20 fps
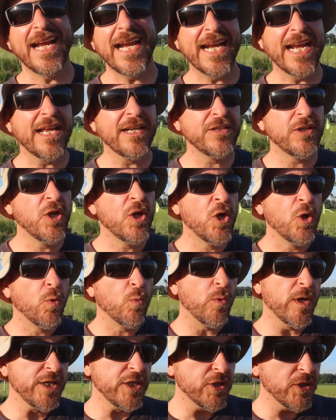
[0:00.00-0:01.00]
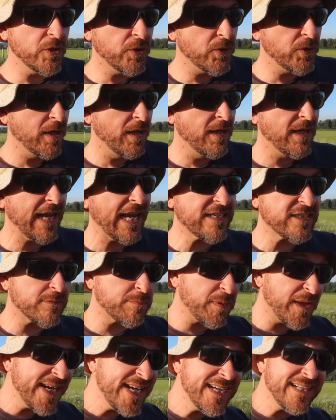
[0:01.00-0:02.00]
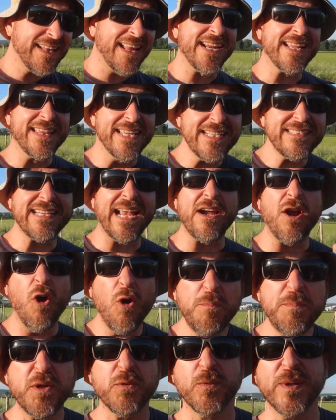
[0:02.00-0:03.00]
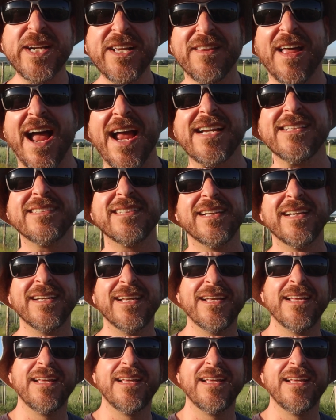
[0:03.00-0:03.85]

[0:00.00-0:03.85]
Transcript: And when you explain it like this, I hope you realize